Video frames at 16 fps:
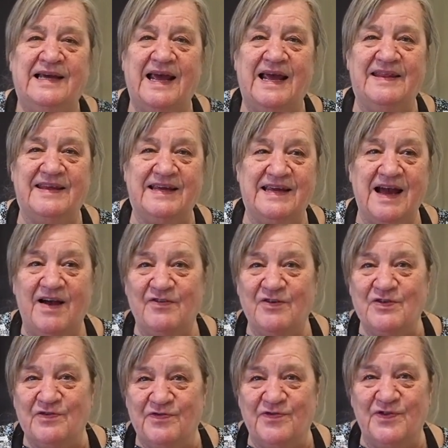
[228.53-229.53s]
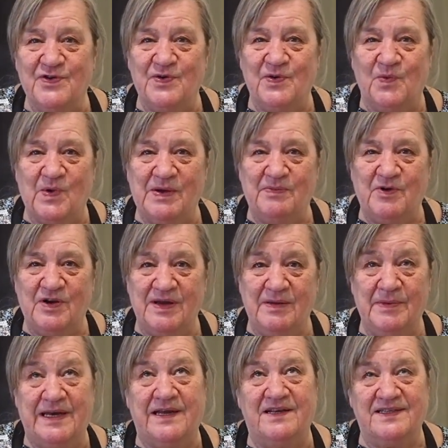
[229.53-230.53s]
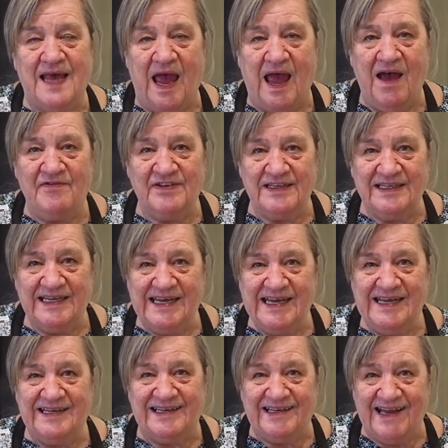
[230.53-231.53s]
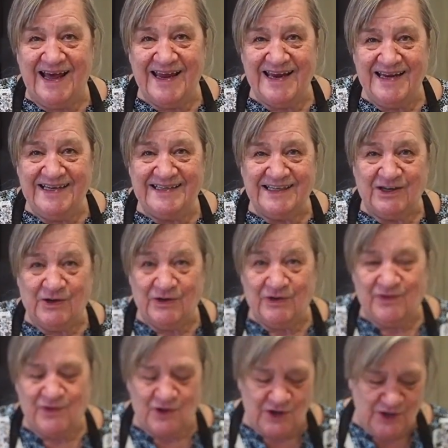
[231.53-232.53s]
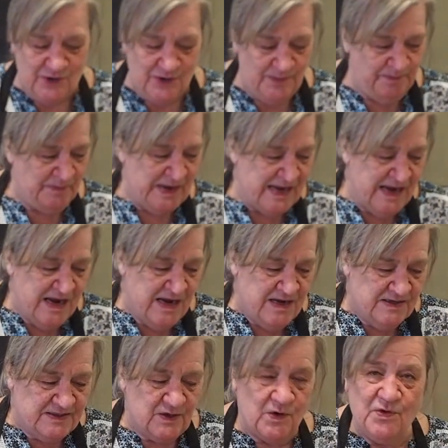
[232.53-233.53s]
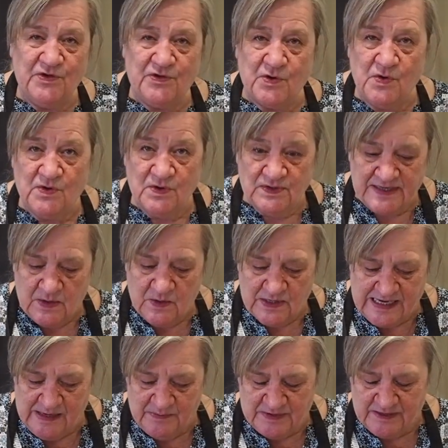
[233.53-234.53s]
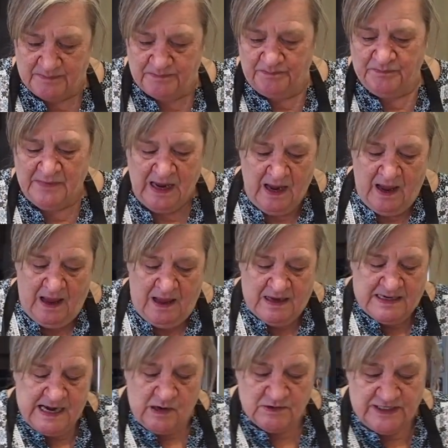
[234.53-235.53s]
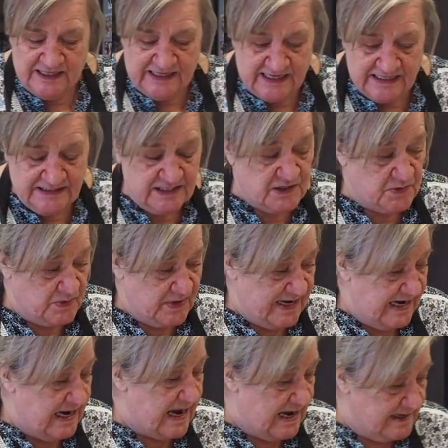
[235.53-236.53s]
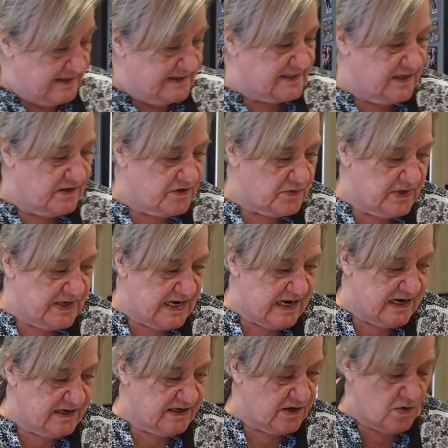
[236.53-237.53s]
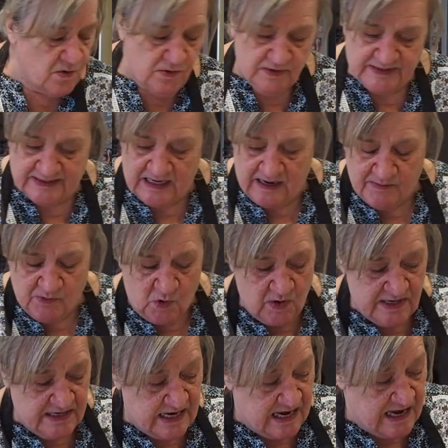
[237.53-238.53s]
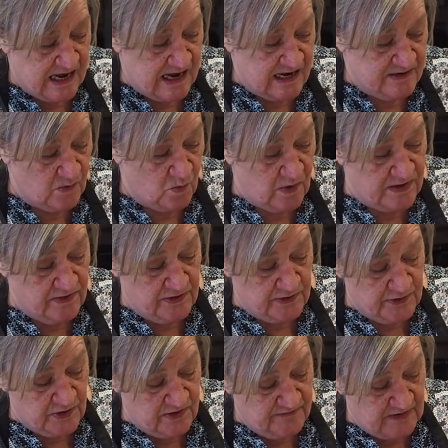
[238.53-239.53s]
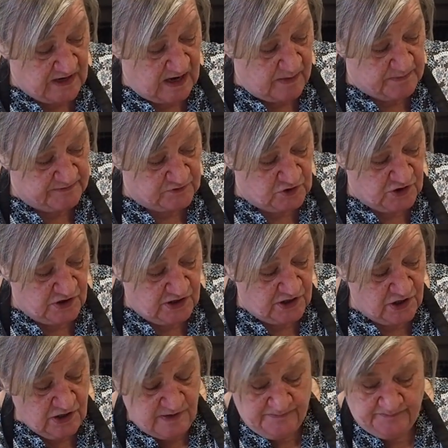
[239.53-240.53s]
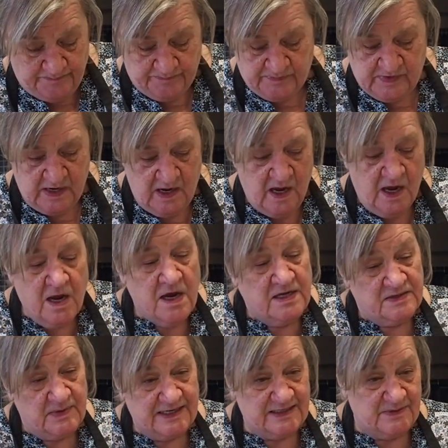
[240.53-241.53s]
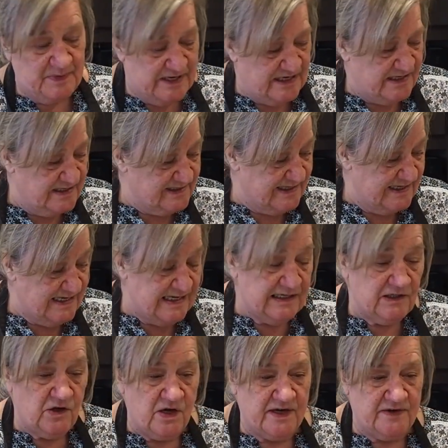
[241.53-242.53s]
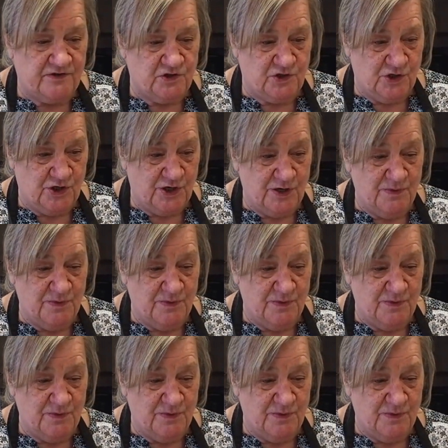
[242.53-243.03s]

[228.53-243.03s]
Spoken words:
and then covered in fruit and whipped cream. It is heavenly and light and good for you. So don't throw those out, keep them. Now to this, 3 eggs and 3 egg yolks, I'm going to add 1/3 cup of sugar. This recipe doesn't need a lot of sugar